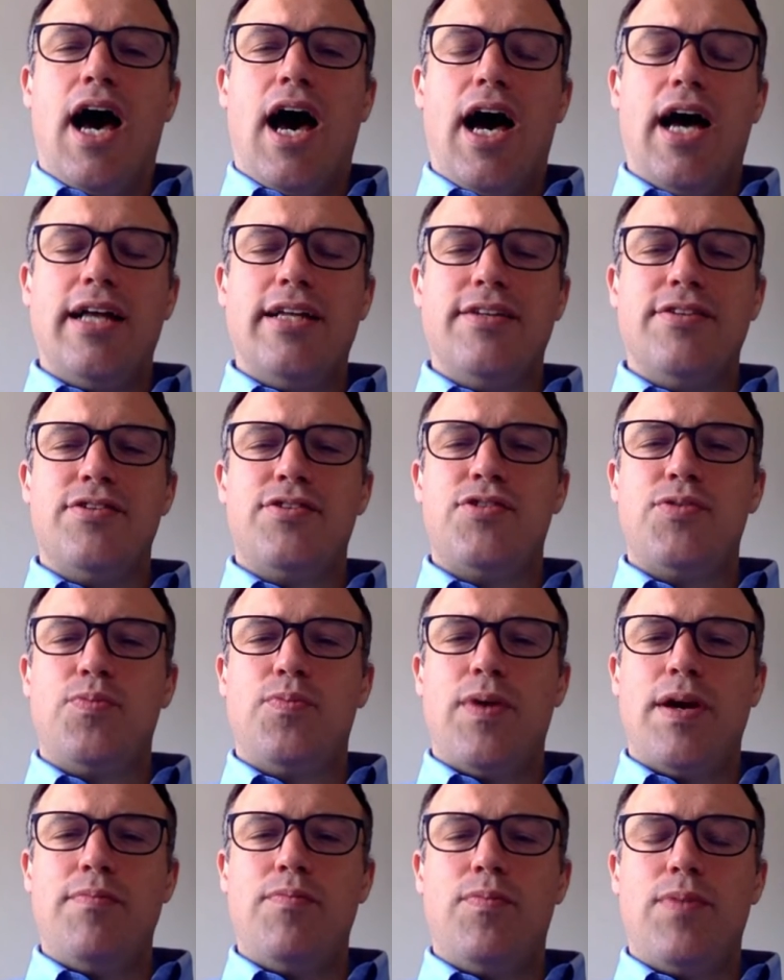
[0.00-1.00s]
And
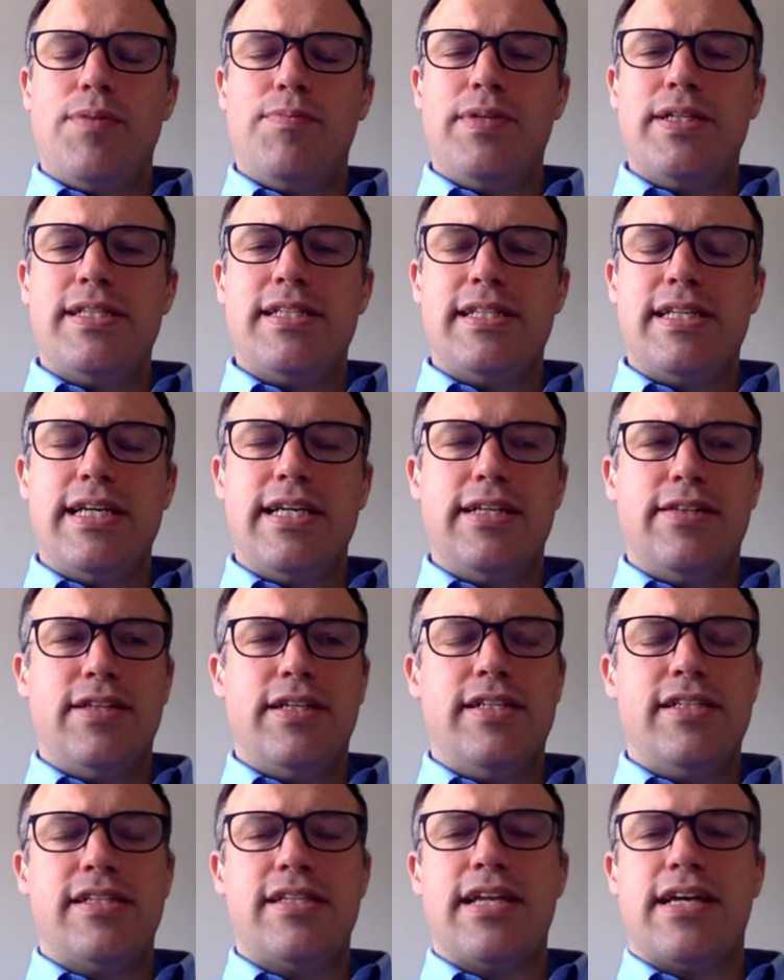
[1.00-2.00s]
when we're seeing
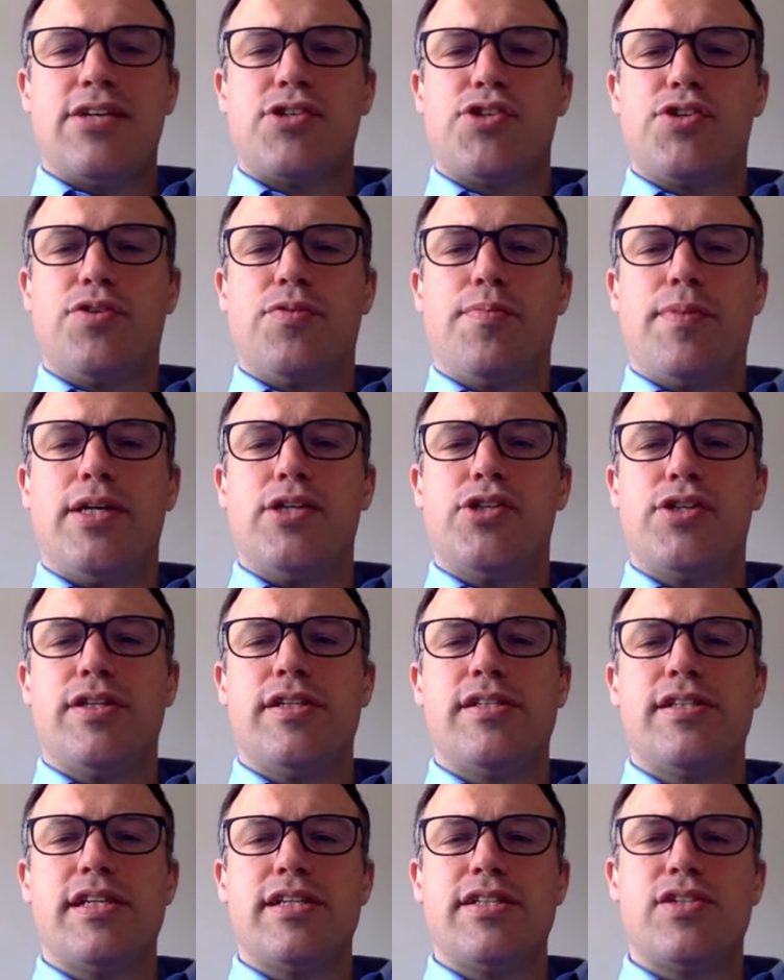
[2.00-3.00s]
these national
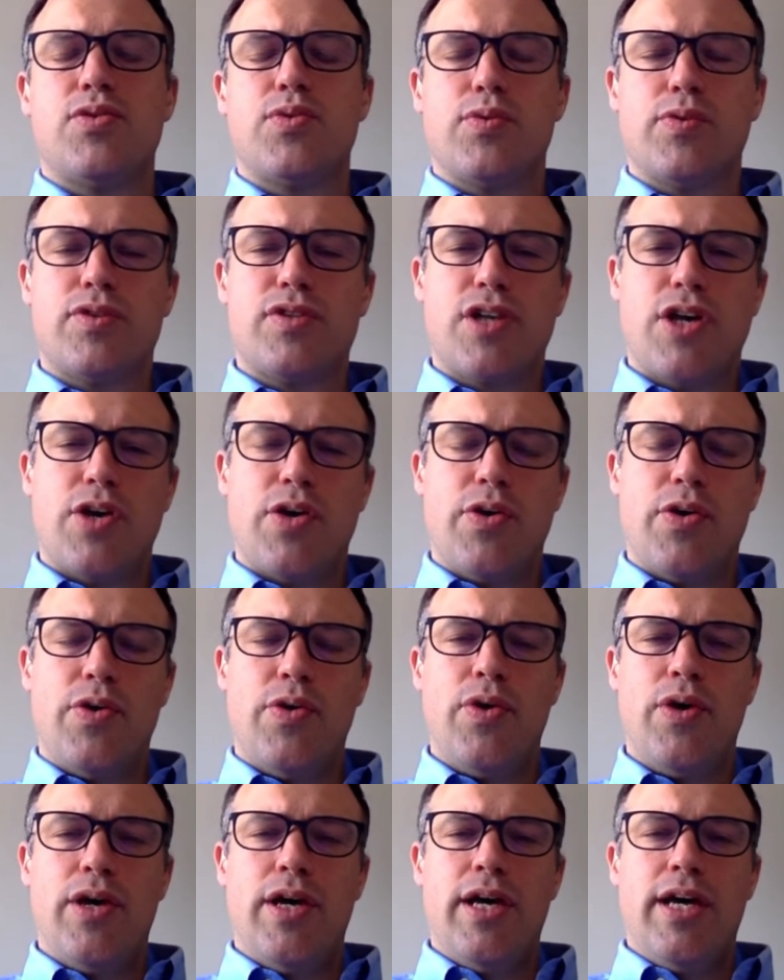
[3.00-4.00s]
measures,
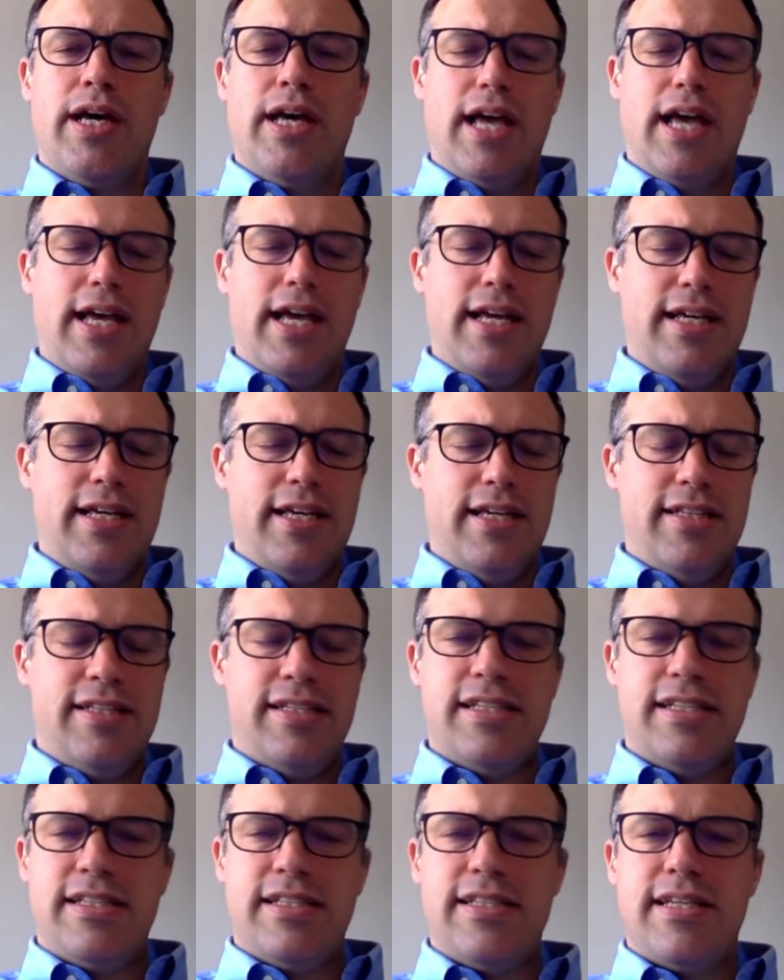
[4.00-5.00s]
it's
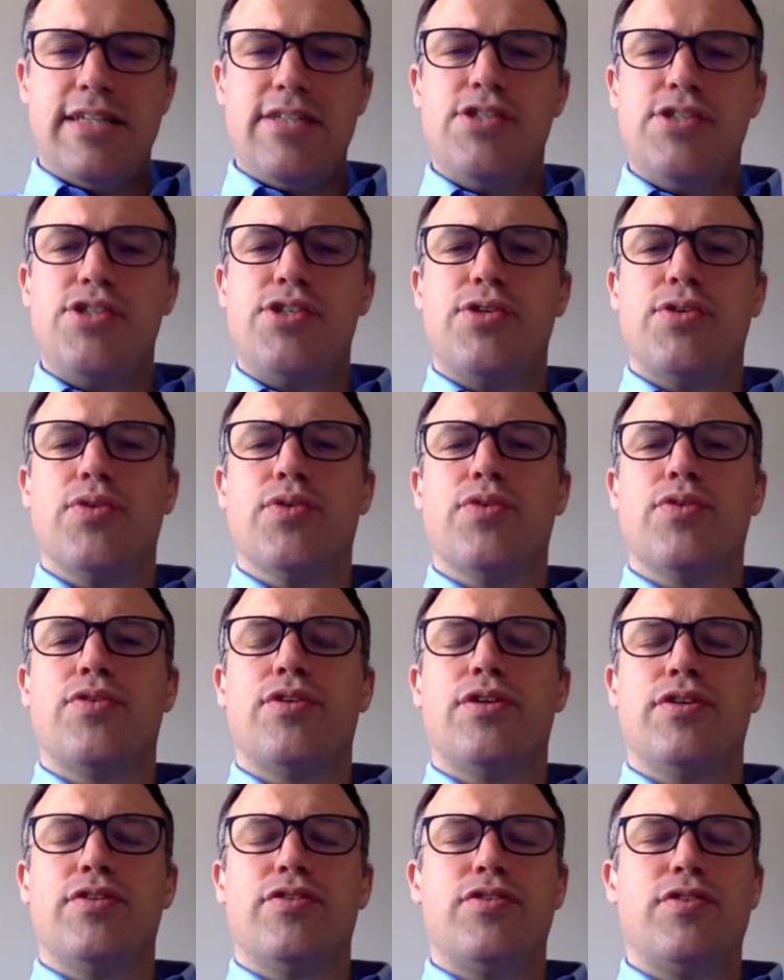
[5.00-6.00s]
essential
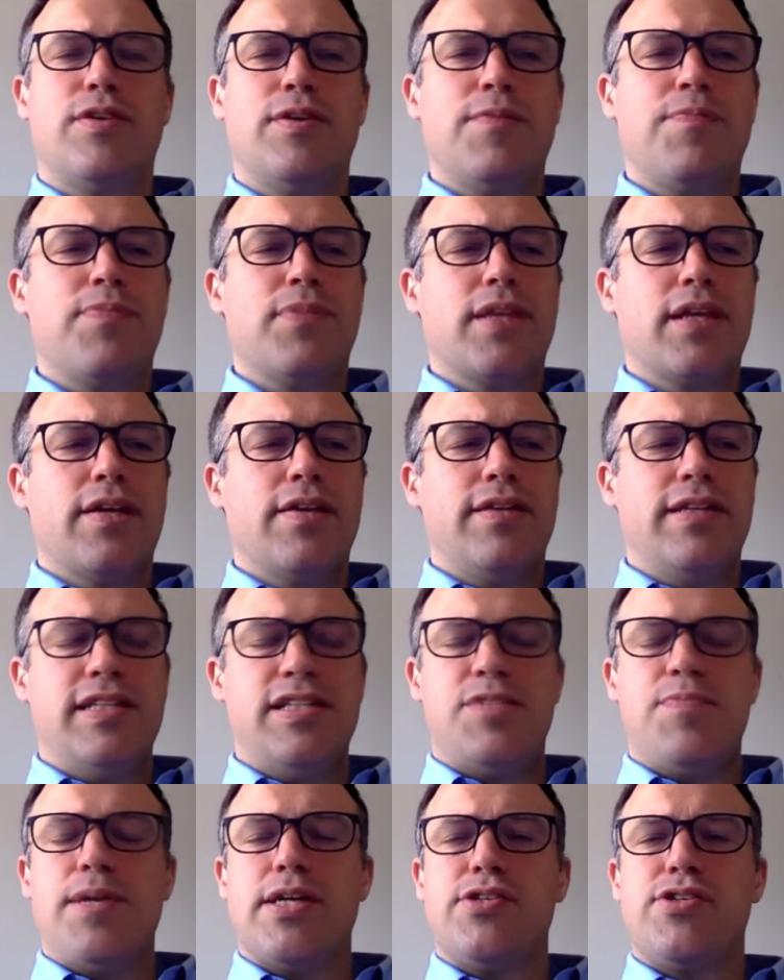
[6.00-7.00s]
that
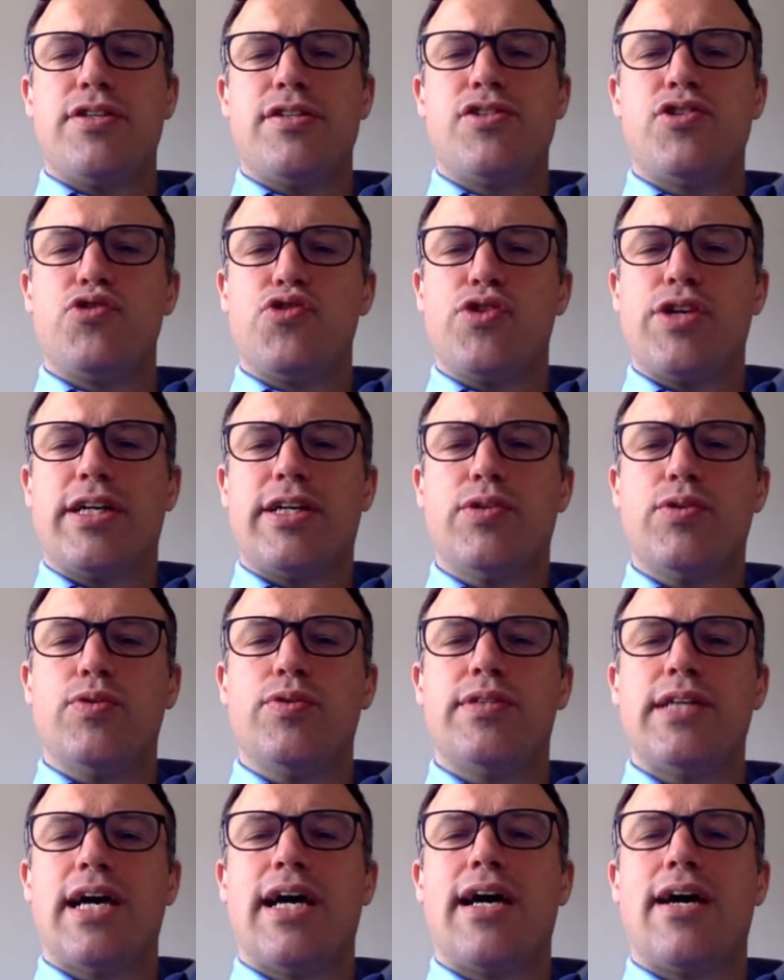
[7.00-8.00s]
these measures trickle
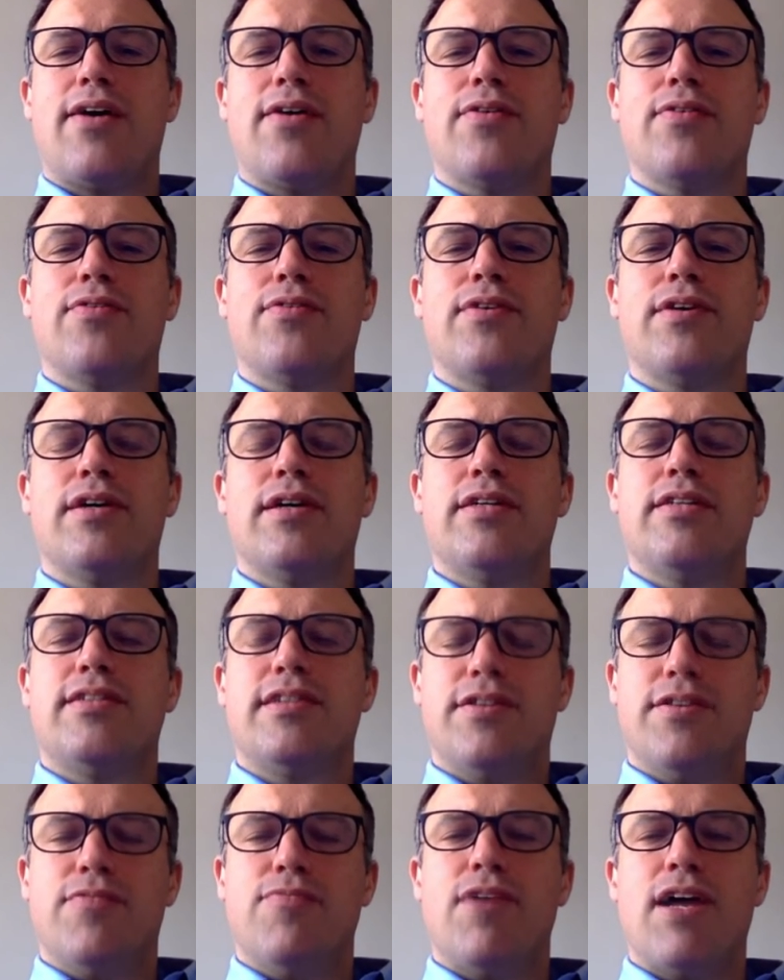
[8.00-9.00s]
down to
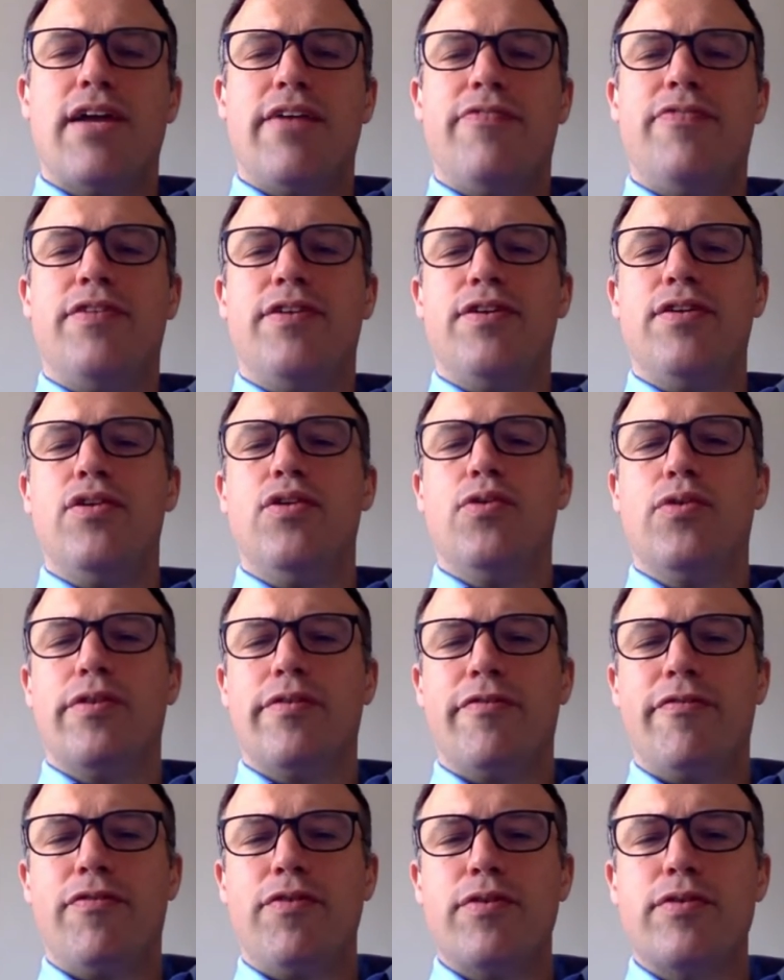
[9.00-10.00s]
the relevant law
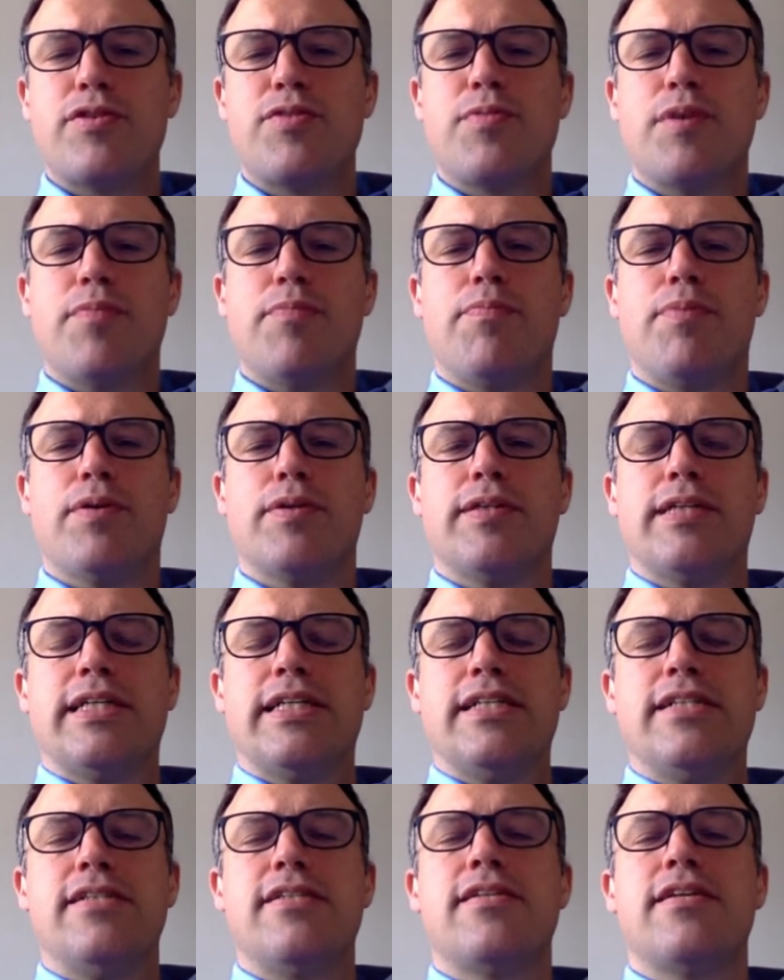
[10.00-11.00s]
enforcement
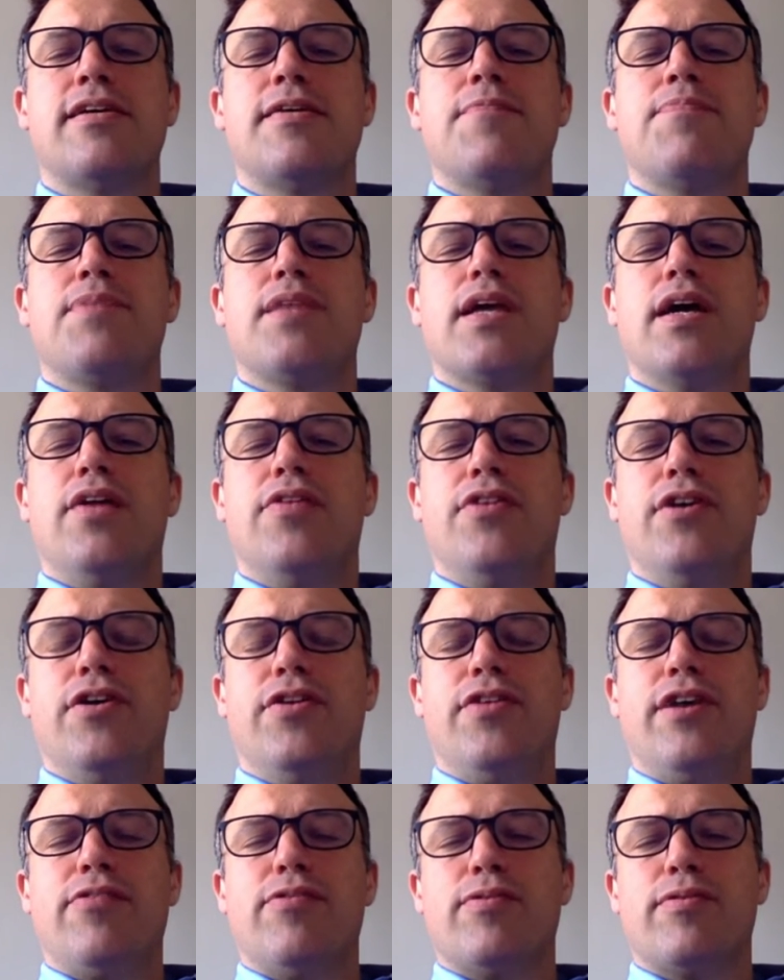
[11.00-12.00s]
bodies, that
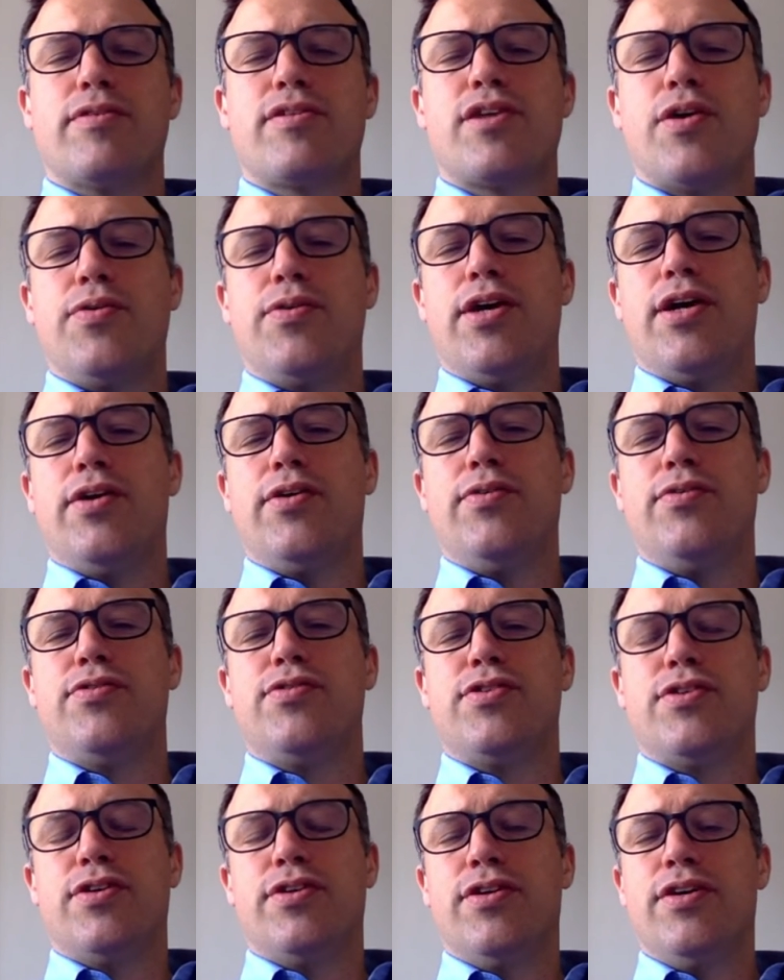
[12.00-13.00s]
they're also known
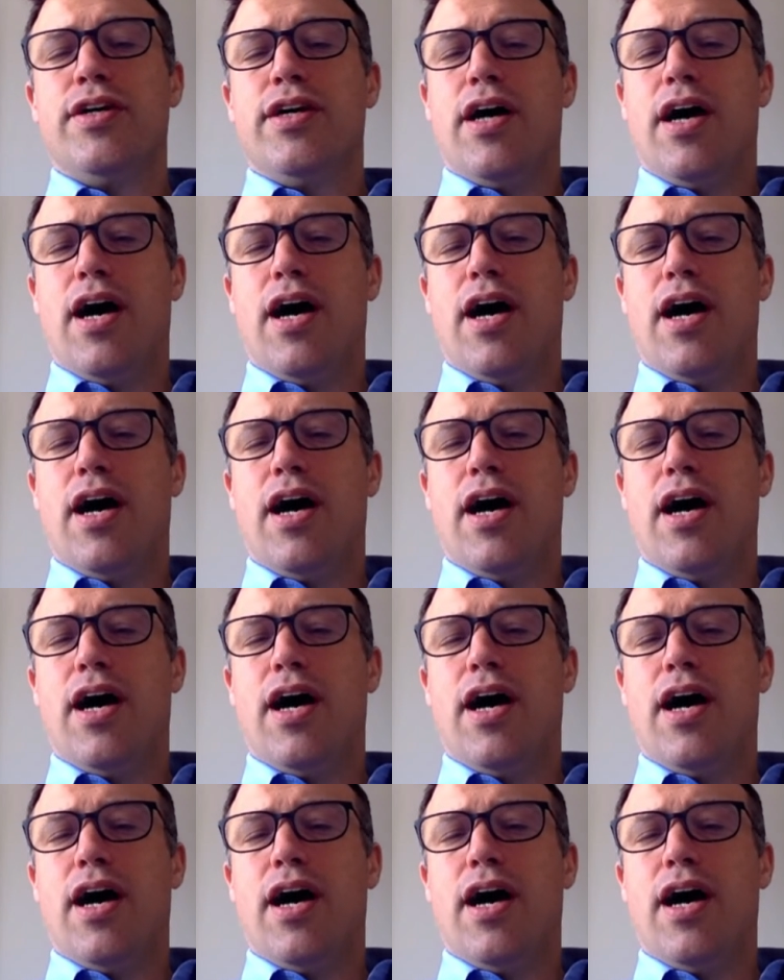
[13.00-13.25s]
to